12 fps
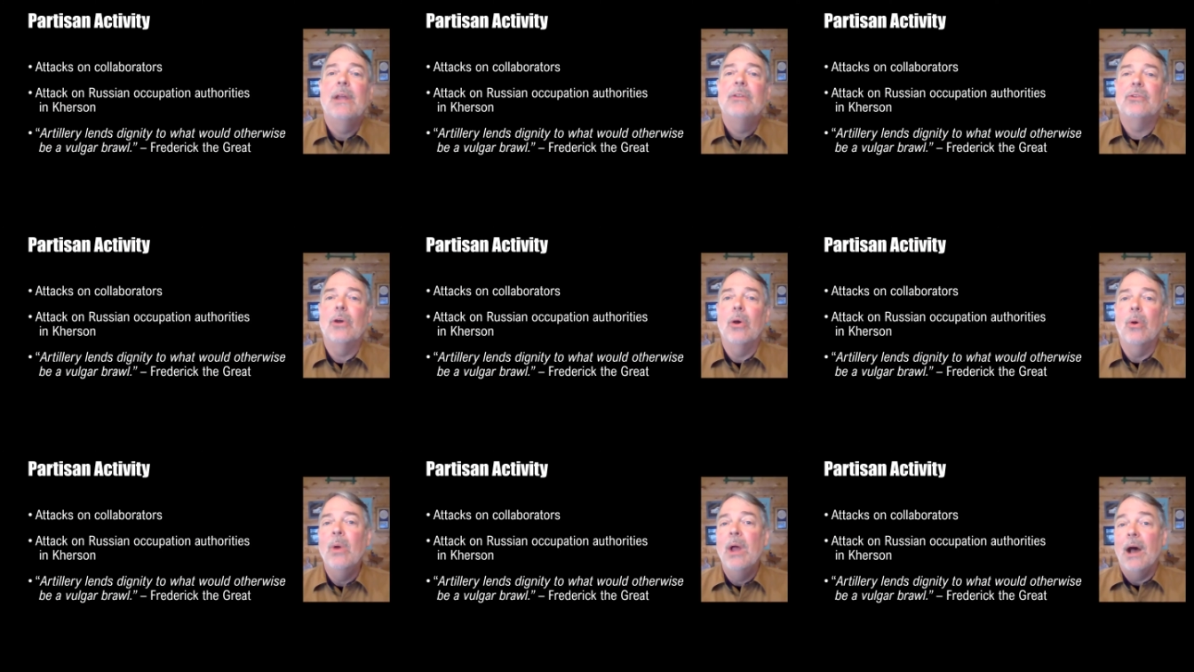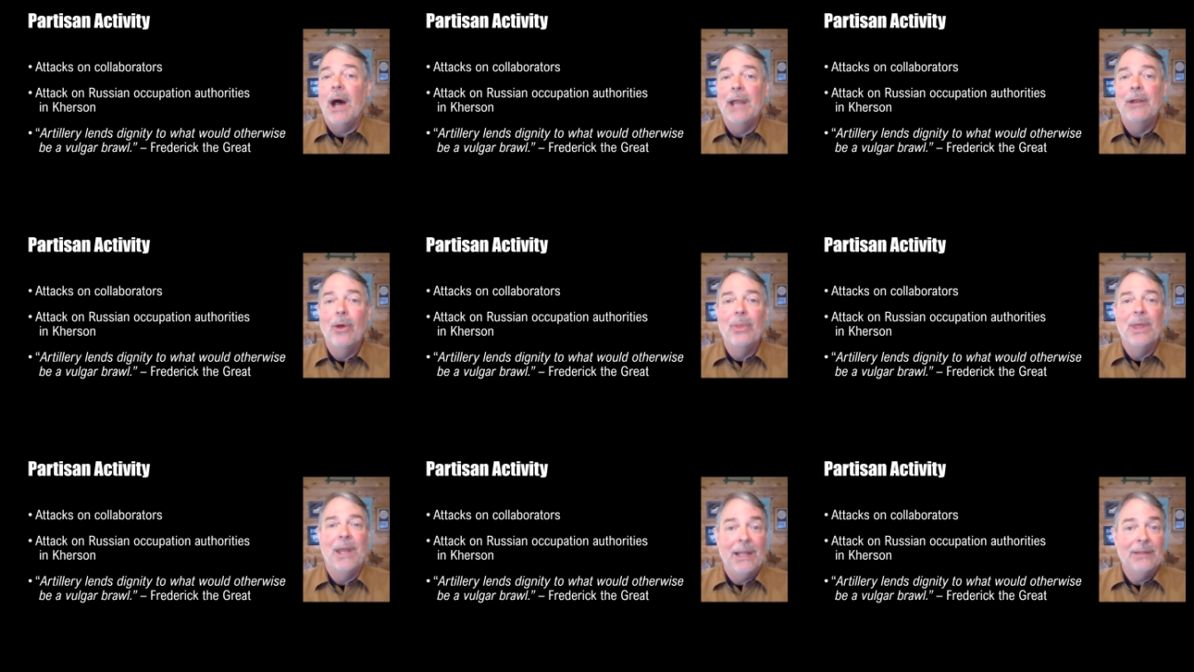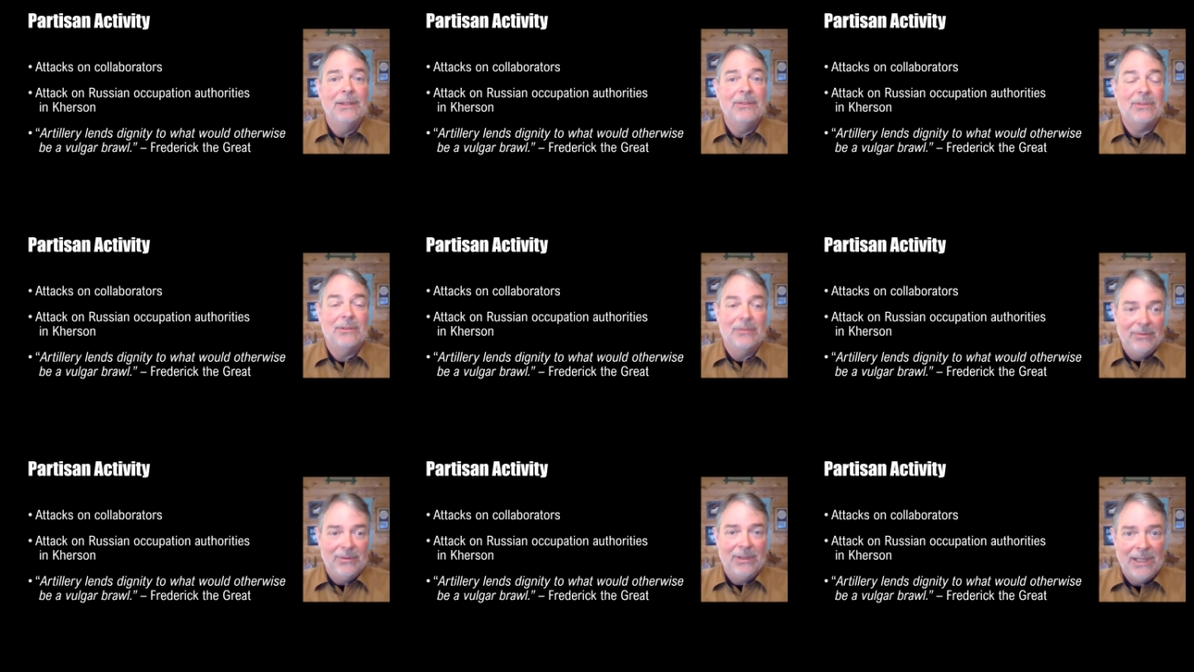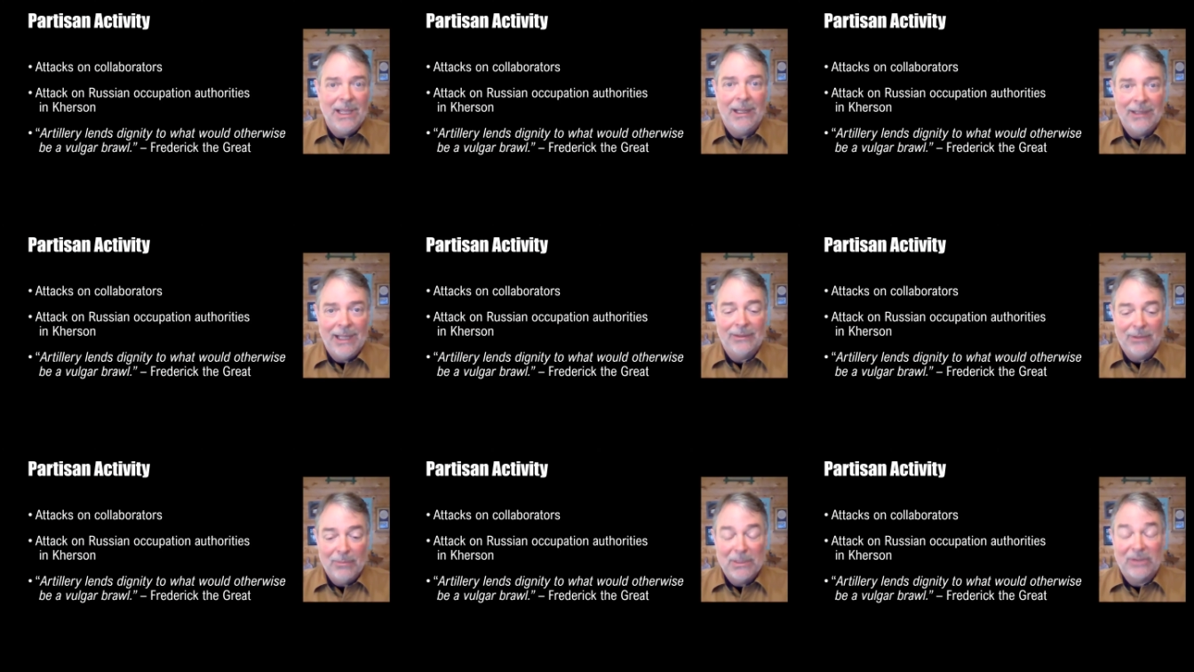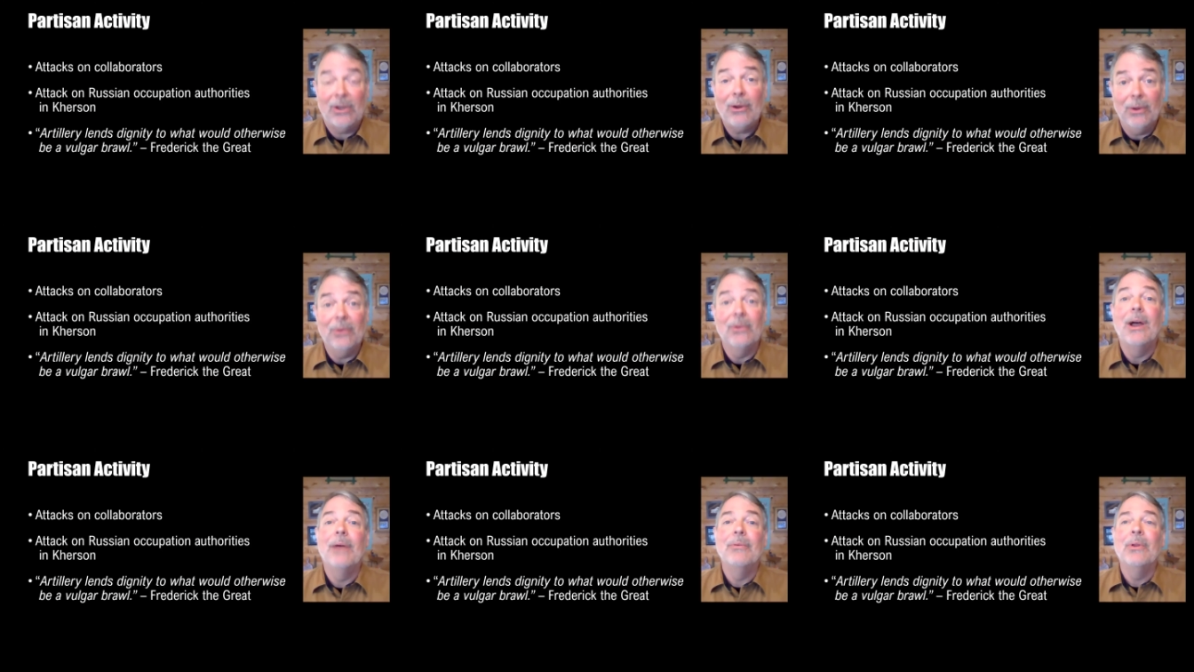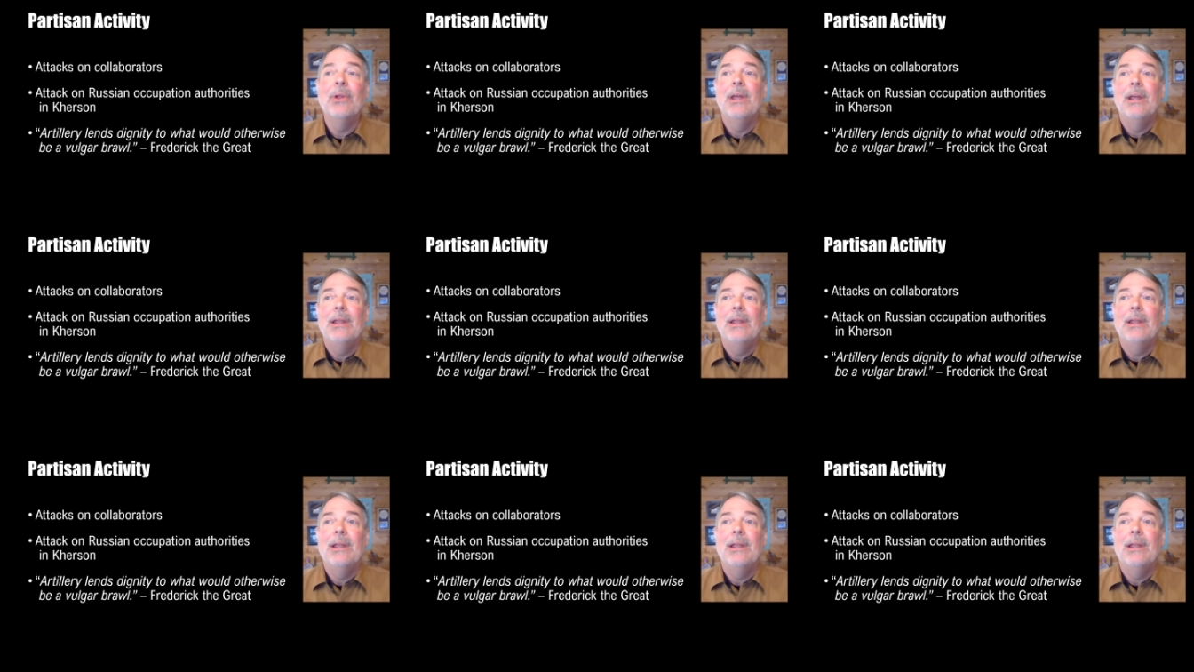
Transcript: So I know that at least at the material level,